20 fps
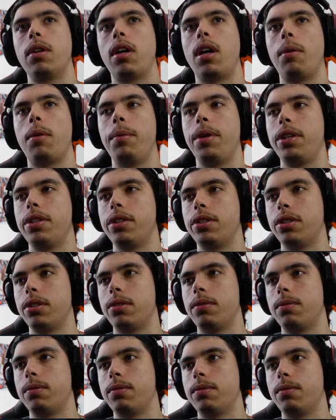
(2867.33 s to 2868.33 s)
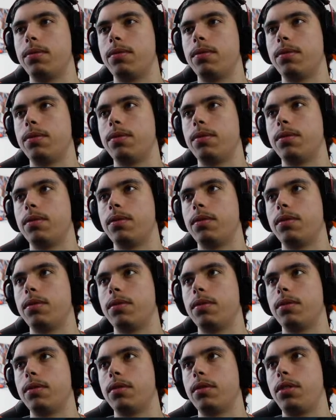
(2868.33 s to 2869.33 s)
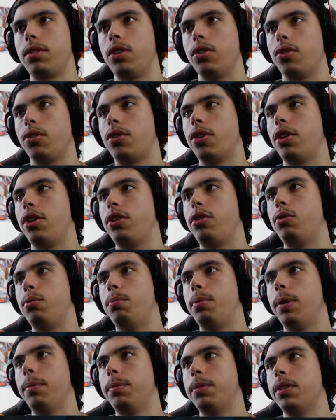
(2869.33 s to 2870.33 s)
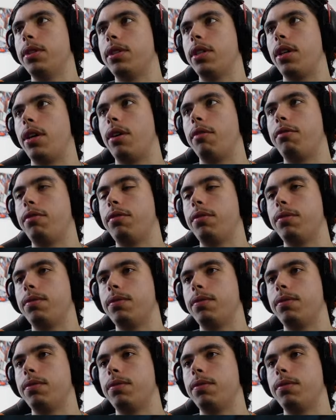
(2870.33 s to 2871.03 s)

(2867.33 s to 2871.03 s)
How big is it? You know, 32 pips, it's enough.